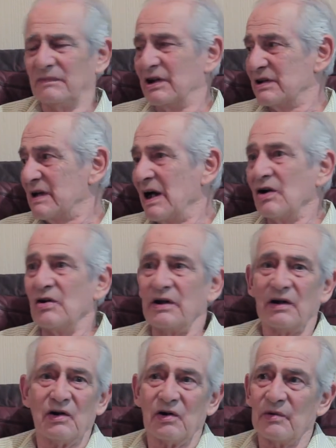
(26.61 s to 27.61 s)
just
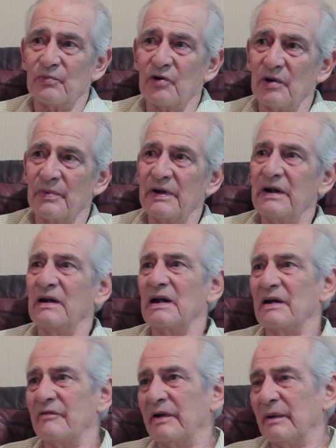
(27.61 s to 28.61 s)
owning a lot of property and
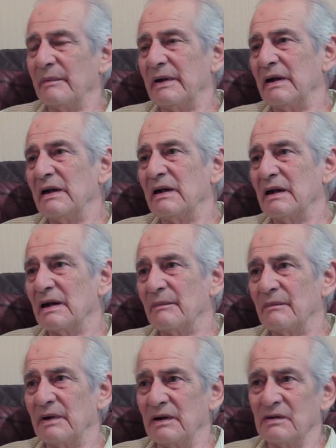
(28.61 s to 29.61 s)
having a big income,
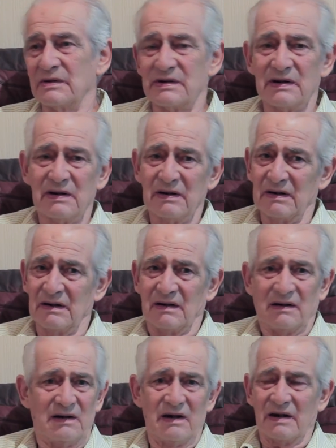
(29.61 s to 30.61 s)
because
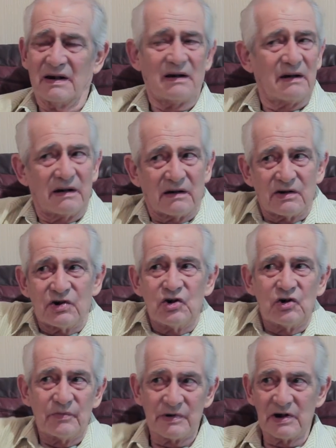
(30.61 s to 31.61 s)
you can only
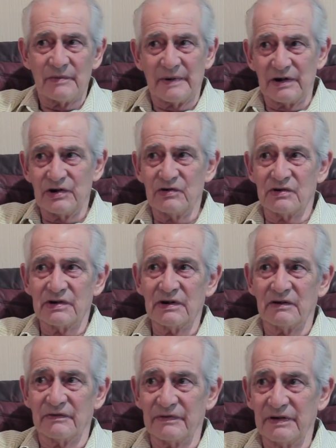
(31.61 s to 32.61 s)
consume so much
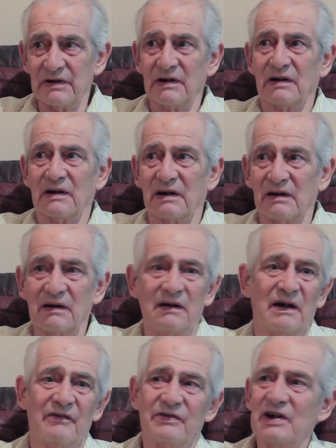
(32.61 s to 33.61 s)
yourself and you can only
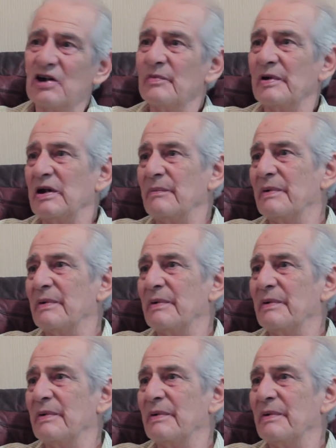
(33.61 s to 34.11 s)
have so many